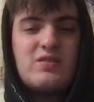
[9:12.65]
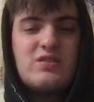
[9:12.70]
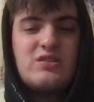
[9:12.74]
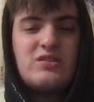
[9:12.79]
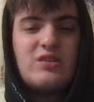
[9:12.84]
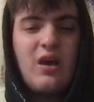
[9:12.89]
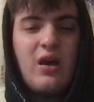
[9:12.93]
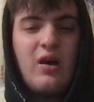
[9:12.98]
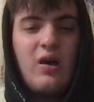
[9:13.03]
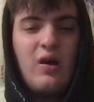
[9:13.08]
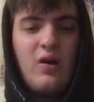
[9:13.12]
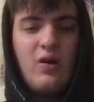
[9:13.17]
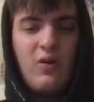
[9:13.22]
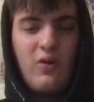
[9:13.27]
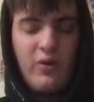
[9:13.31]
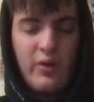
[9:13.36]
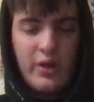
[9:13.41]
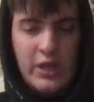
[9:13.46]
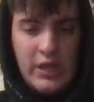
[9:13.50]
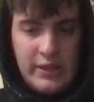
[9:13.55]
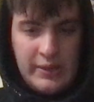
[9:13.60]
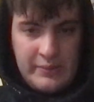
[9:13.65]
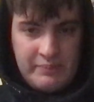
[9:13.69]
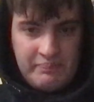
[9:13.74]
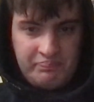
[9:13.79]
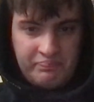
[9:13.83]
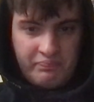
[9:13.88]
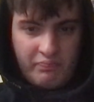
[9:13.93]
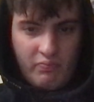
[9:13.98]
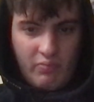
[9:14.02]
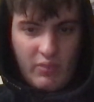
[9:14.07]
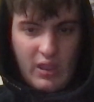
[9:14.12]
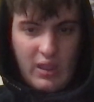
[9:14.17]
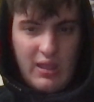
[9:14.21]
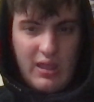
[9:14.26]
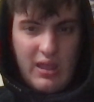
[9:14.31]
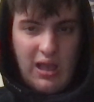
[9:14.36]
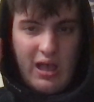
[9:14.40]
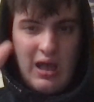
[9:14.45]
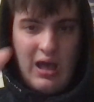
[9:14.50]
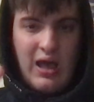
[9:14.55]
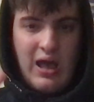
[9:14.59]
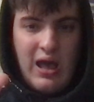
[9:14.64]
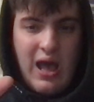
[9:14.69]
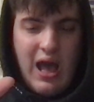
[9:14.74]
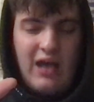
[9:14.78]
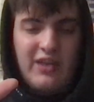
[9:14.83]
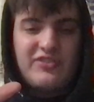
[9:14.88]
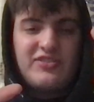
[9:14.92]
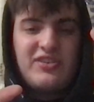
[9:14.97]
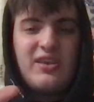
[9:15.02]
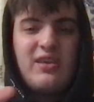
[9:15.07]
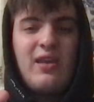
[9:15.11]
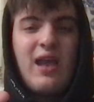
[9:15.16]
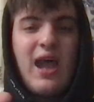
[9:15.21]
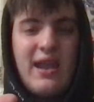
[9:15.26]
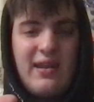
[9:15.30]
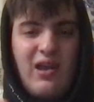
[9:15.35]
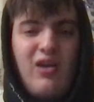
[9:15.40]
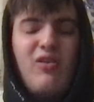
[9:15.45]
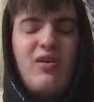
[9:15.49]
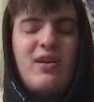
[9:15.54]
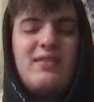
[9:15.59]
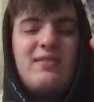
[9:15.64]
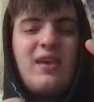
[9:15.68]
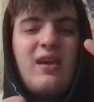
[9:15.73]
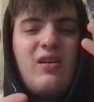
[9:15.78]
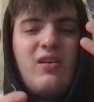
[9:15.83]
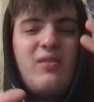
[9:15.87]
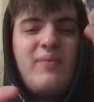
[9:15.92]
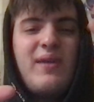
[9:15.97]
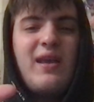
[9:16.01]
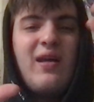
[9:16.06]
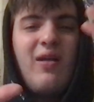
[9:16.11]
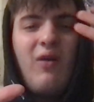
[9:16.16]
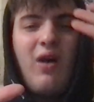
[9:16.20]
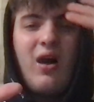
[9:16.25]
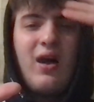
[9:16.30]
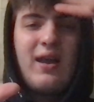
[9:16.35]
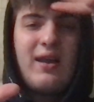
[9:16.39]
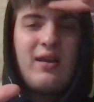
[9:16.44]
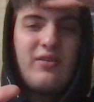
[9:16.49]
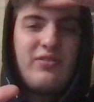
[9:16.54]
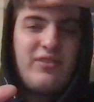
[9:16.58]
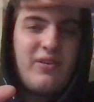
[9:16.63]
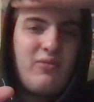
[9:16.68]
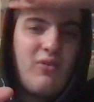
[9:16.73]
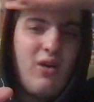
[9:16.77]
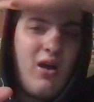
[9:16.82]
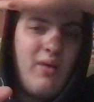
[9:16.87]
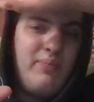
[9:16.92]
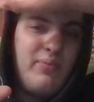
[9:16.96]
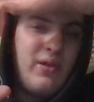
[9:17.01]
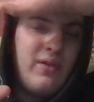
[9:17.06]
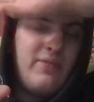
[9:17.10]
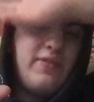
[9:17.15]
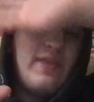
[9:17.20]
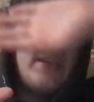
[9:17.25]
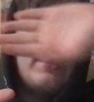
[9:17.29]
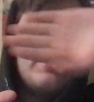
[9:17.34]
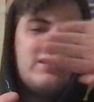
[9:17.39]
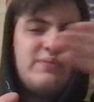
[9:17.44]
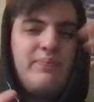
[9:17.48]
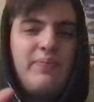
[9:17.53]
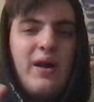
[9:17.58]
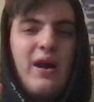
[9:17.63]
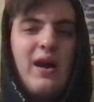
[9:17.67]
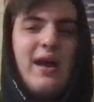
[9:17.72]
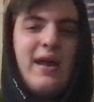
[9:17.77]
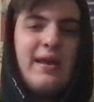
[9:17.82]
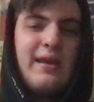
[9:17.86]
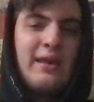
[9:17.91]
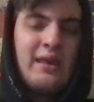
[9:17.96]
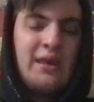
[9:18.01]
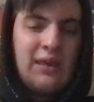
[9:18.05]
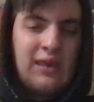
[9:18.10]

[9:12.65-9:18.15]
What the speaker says: So I'll see. I know it took me a while to upload this, but